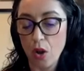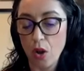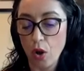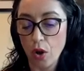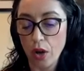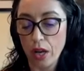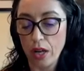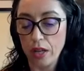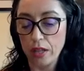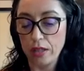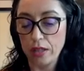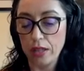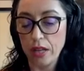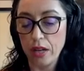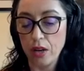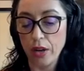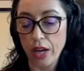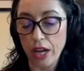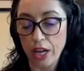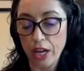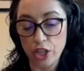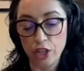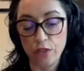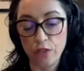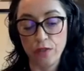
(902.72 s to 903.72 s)
the local the
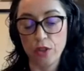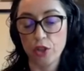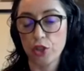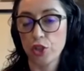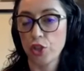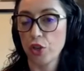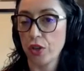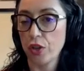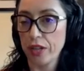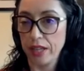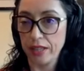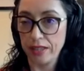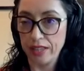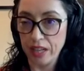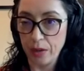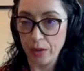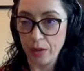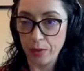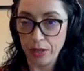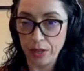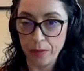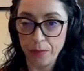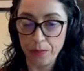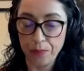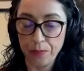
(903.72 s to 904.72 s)
location of the shore in
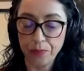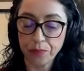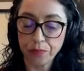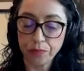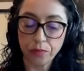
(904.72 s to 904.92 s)
antiquity.